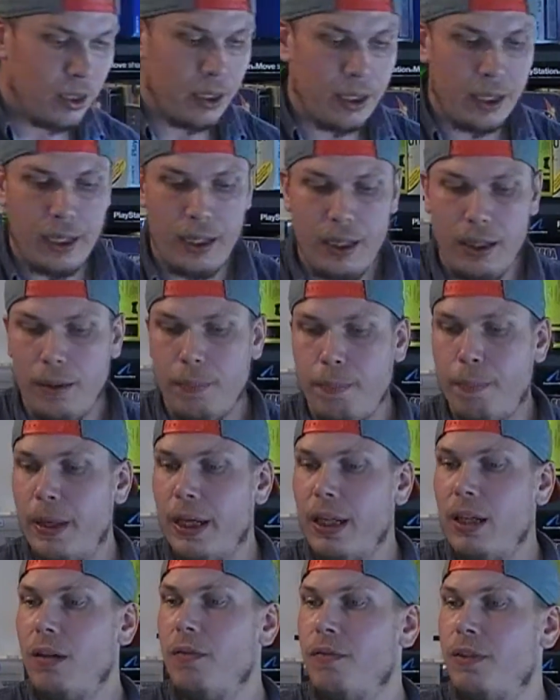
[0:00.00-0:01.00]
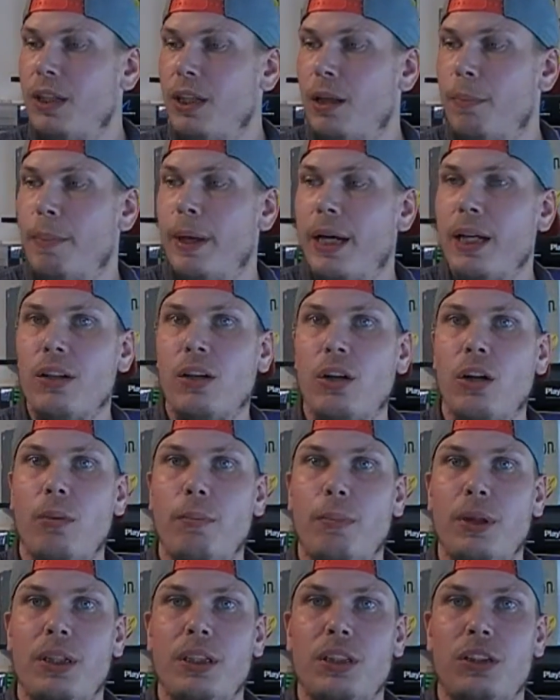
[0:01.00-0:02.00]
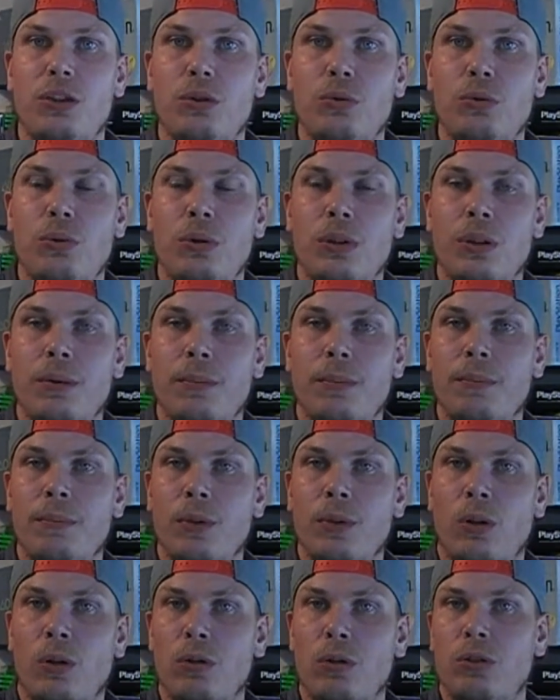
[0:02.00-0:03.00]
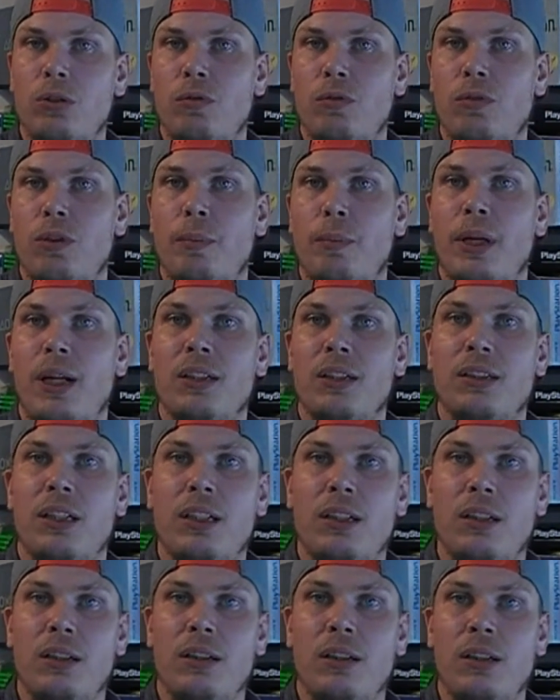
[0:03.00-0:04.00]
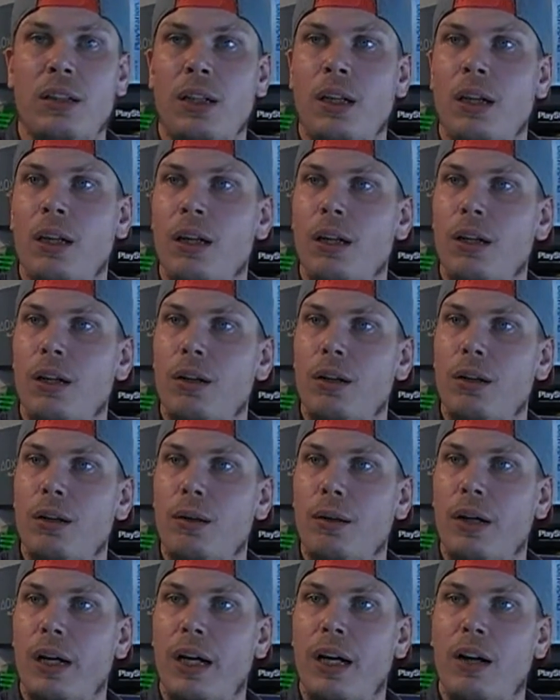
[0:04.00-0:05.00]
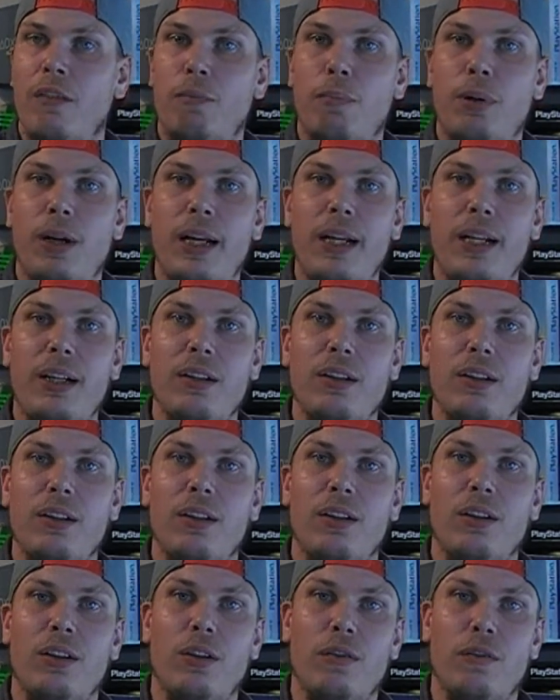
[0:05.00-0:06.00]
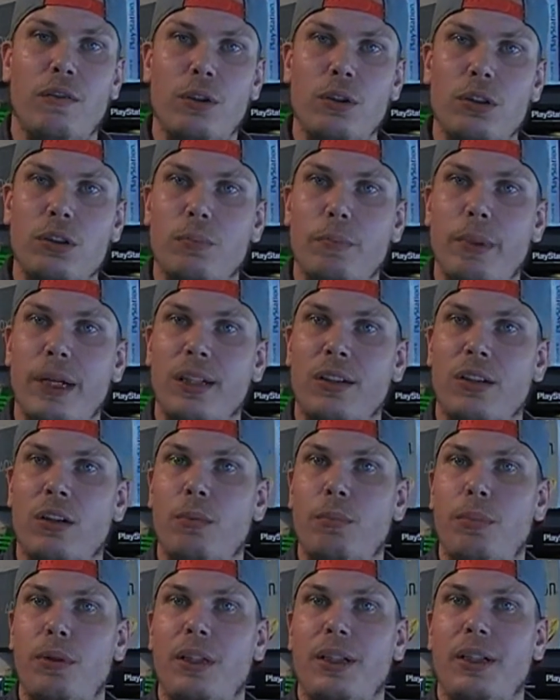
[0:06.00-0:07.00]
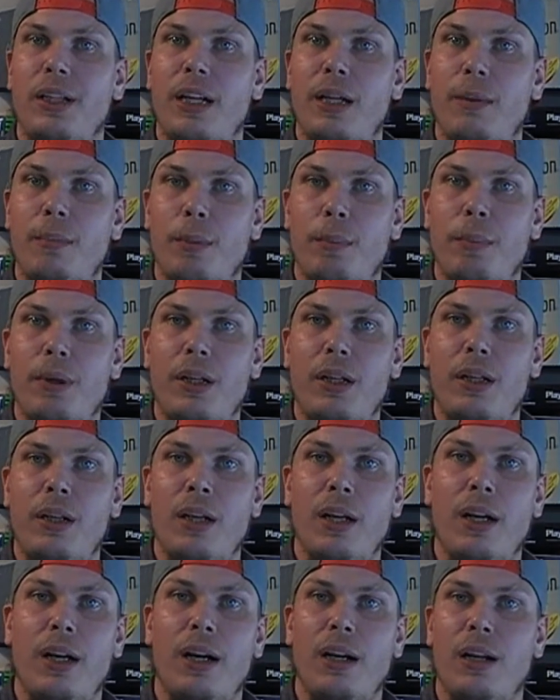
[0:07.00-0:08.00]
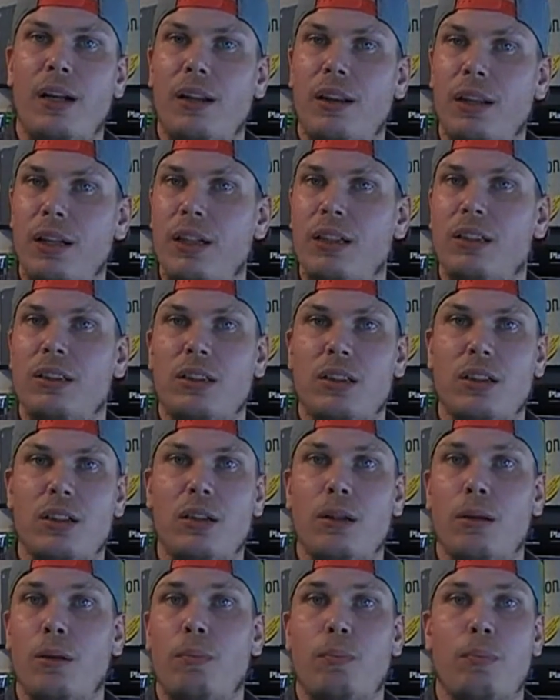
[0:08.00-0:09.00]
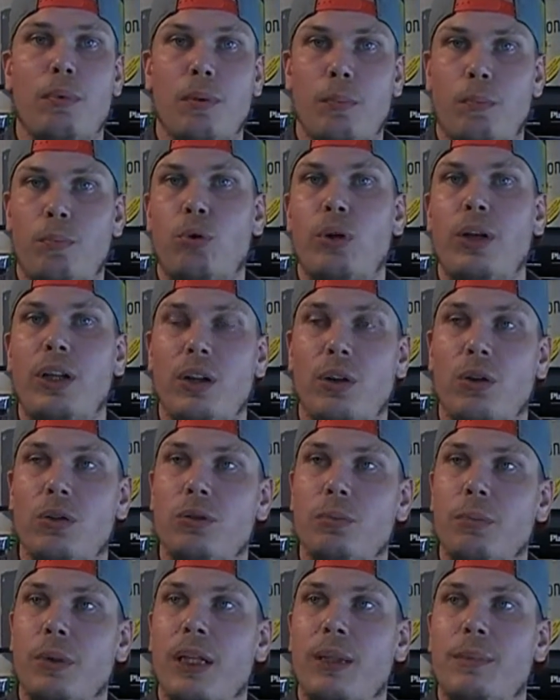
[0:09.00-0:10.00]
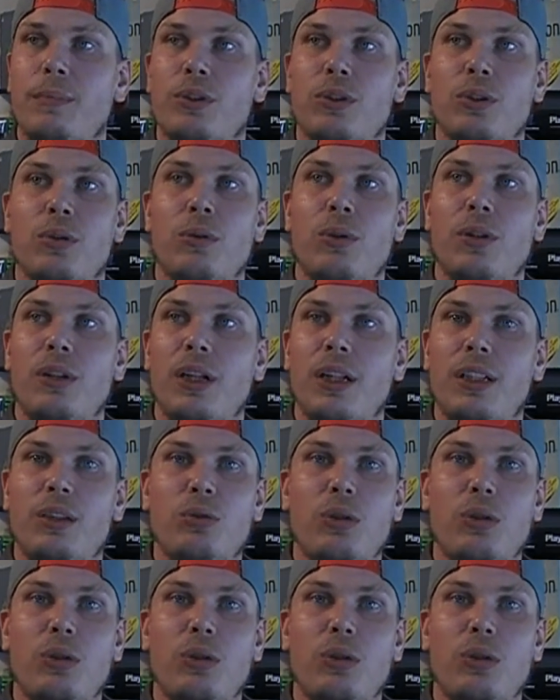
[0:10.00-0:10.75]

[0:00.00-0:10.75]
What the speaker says: And Battlefield Bad Company 2, also from Alexander. I have played the first Bad Company game a bit, and I think it's a pretty awesome game, so nice